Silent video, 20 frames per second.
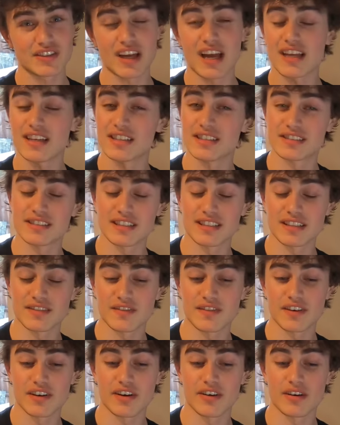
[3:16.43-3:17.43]
I just need to
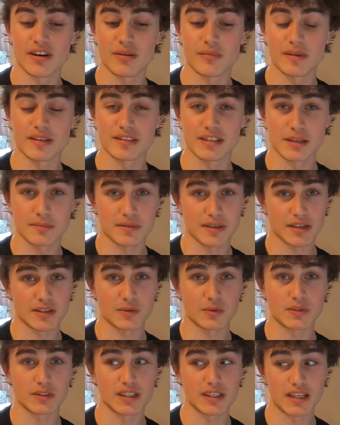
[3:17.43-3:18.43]
figure out my sleep
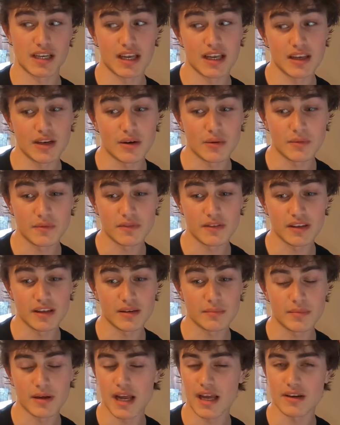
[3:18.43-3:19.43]
schedule tonight,
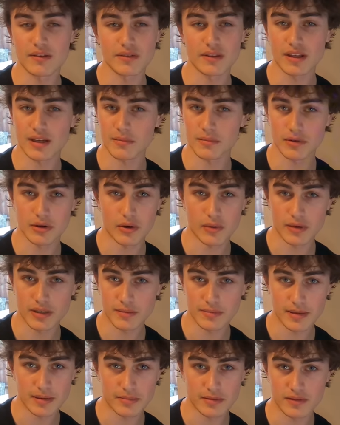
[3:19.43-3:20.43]
hopefully. But I don't think I'm going
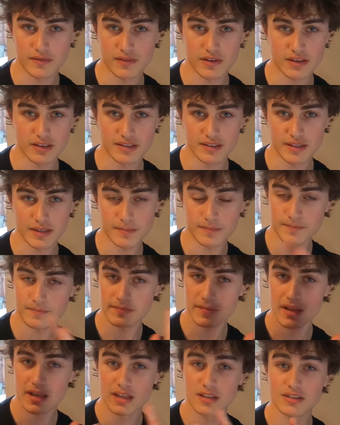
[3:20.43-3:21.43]
to be able to fall asleep.
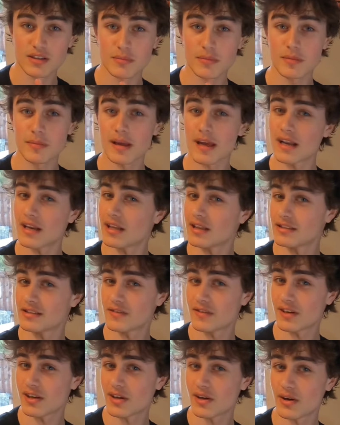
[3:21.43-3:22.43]
So I'm gonna be editing this
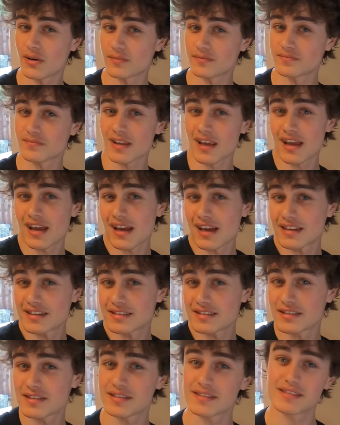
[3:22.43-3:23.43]
video.
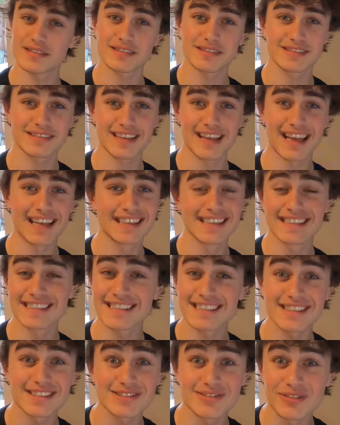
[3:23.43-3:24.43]
Hence,
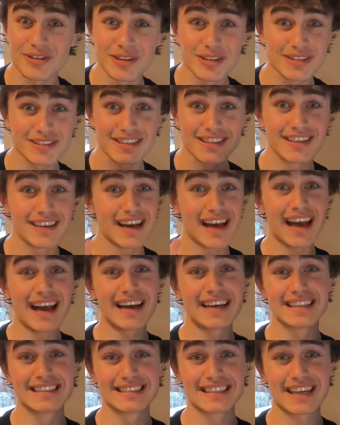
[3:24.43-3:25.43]
hence there's only
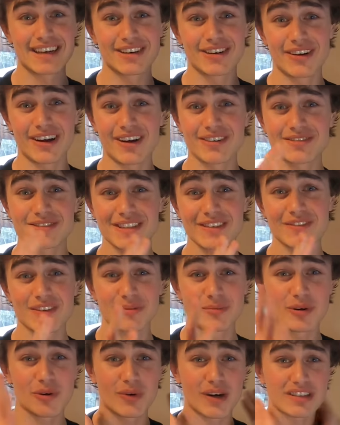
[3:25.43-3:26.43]
ah, I don't know. I also need to
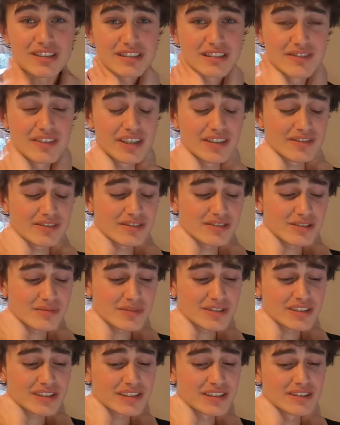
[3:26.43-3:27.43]
film a question in the video. There's so
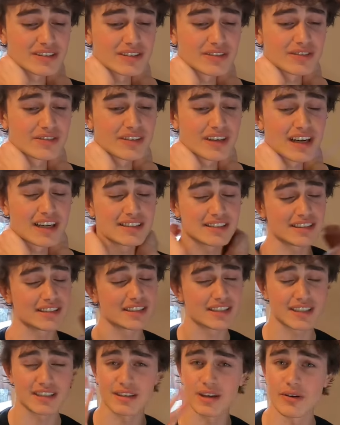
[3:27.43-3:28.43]
much I need to do, you guys. I need
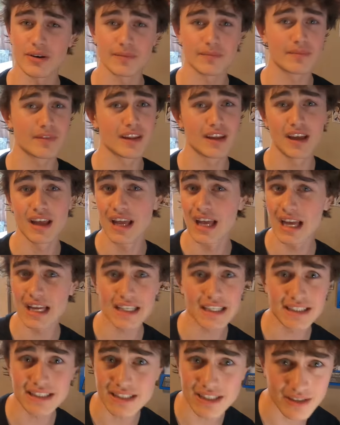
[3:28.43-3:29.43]
to get going. I
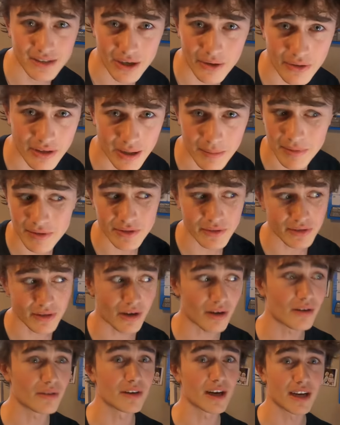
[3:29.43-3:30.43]
need to get going. I'm gonna do it
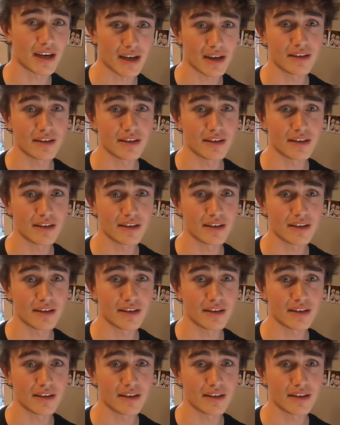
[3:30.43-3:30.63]
all right